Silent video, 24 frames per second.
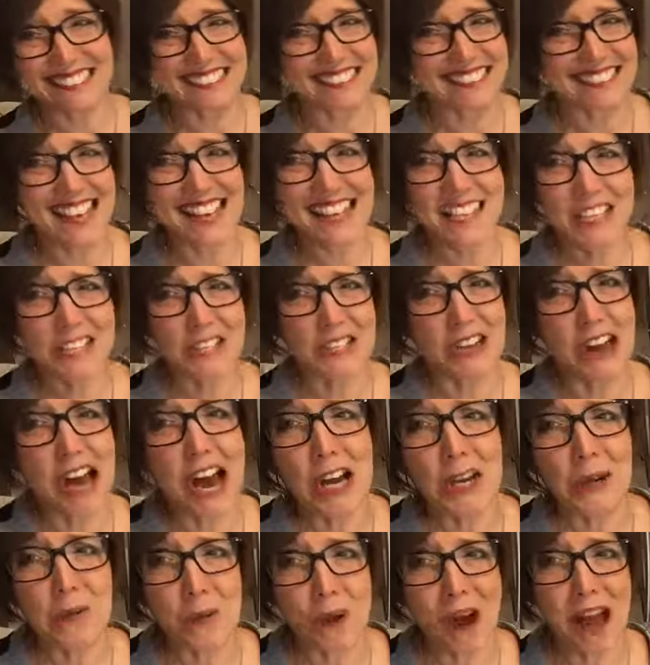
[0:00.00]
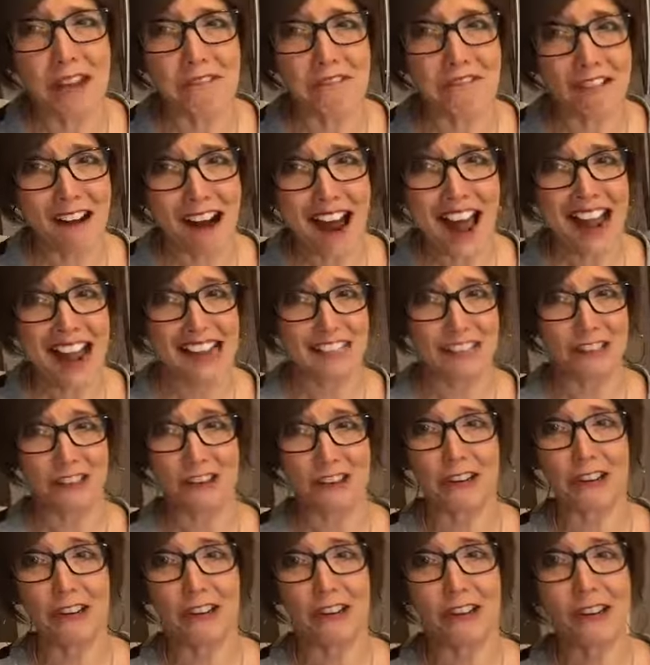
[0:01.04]
that's not quite right,
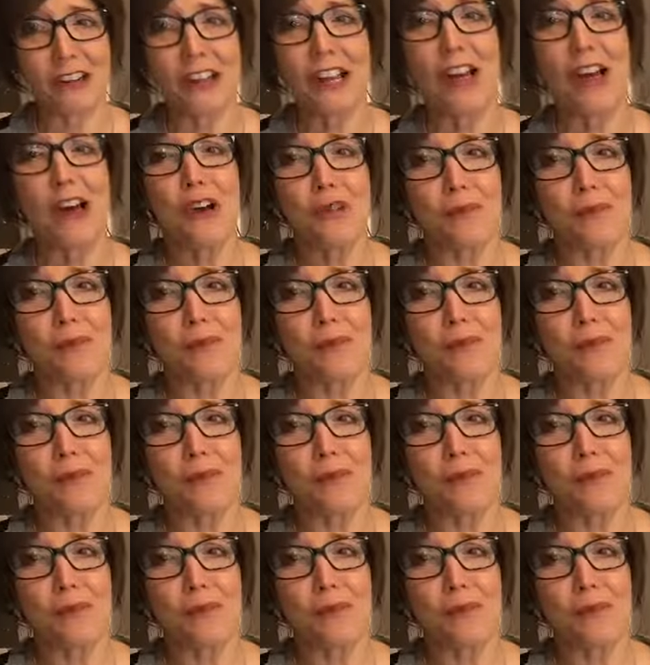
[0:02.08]
girl.